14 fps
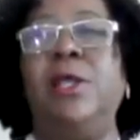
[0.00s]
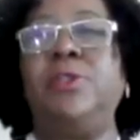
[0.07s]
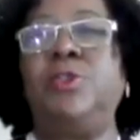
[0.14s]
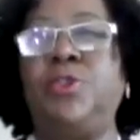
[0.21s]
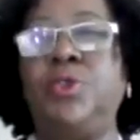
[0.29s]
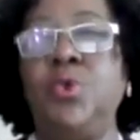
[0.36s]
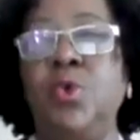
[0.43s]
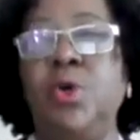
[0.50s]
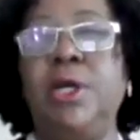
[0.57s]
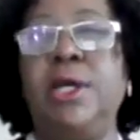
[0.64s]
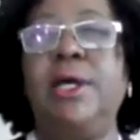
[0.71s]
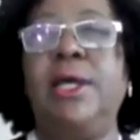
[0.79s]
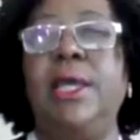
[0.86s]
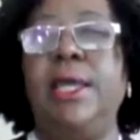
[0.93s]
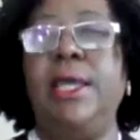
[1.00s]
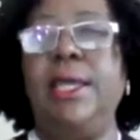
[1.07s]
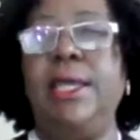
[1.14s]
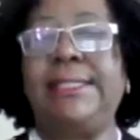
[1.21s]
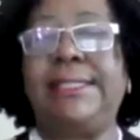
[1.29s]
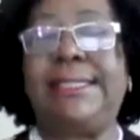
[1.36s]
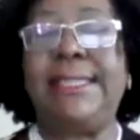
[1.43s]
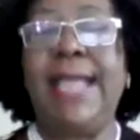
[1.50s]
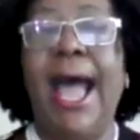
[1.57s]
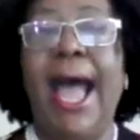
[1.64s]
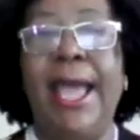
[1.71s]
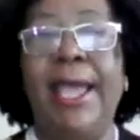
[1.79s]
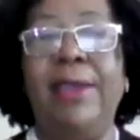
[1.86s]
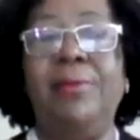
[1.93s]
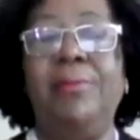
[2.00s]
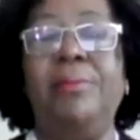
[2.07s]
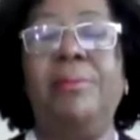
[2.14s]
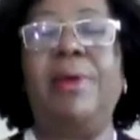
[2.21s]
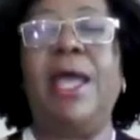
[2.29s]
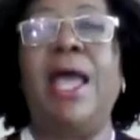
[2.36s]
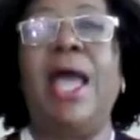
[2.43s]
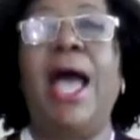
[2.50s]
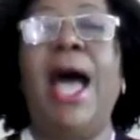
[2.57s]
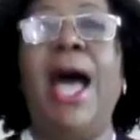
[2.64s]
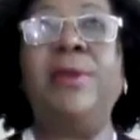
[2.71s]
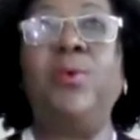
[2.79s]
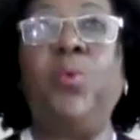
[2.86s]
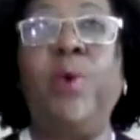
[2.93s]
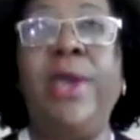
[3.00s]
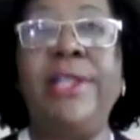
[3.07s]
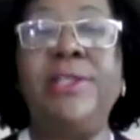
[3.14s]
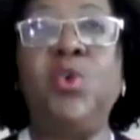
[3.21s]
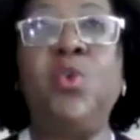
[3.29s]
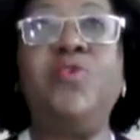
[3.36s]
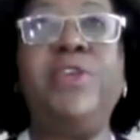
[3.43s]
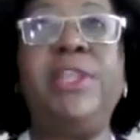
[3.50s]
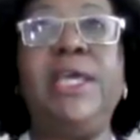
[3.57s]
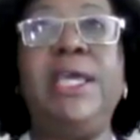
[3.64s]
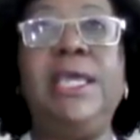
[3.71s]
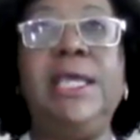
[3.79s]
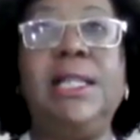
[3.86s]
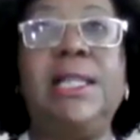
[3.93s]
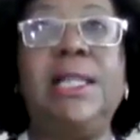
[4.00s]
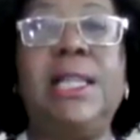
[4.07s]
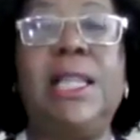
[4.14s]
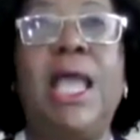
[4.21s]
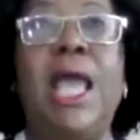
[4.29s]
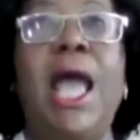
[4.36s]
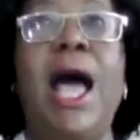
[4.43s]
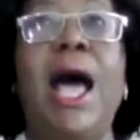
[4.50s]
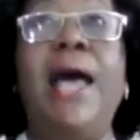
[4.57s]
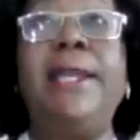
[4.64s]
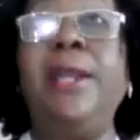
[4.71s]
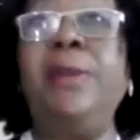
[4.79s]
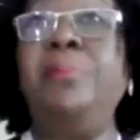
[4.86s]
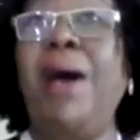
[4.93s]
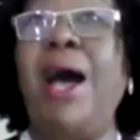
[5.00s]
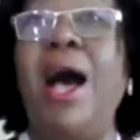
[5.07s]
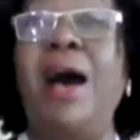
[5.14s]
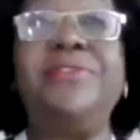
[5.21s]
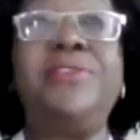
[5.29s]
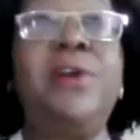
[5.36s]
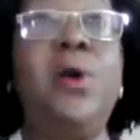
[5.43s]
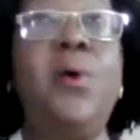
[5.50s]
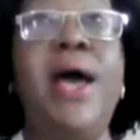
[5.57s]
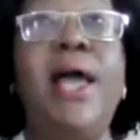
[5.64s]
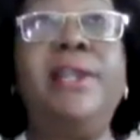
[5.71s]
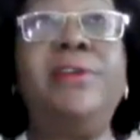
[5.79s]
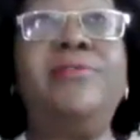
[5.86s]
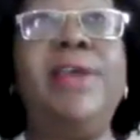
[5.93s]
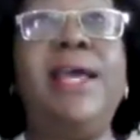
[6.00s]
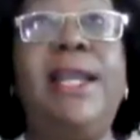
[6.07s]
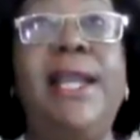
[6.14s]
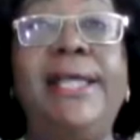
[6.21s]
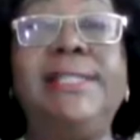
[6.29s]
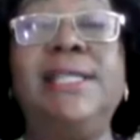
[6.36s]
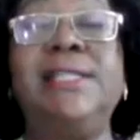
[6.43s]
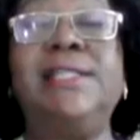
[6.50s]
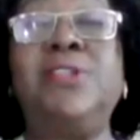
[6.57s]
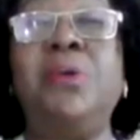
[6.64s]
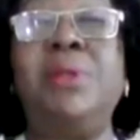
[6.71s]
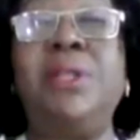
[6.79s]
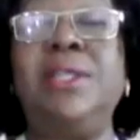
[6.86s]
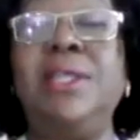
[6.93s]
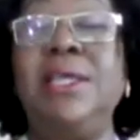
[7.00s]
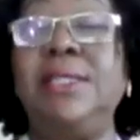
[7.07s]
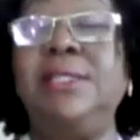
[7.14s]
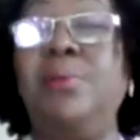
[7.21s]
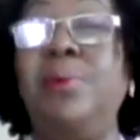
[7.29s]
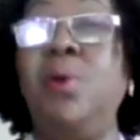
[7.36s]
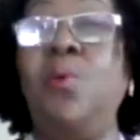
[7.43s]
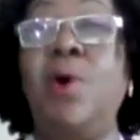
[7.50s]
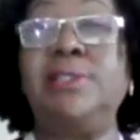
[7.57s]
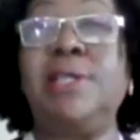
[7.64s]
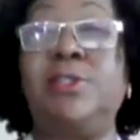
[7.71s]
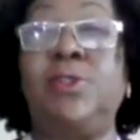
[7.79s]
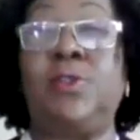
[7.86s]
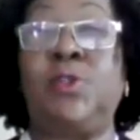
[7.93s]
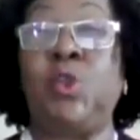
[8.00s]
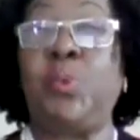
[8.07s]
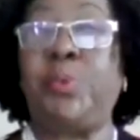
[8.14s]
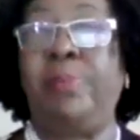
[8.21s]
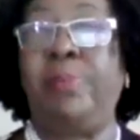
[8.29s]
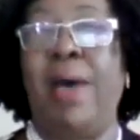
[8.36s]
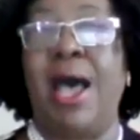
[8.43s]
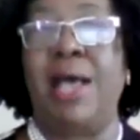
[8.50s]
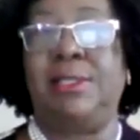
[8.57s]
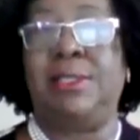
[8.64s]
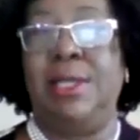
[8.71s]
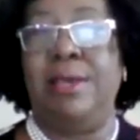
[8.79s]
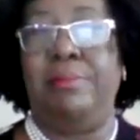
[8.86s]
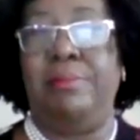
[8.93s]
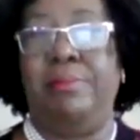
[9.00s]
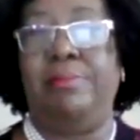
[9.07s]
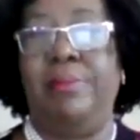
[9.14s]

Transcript: took its time and went over the hill. And then after a while, it realized that some of the things, the ones that zoops past him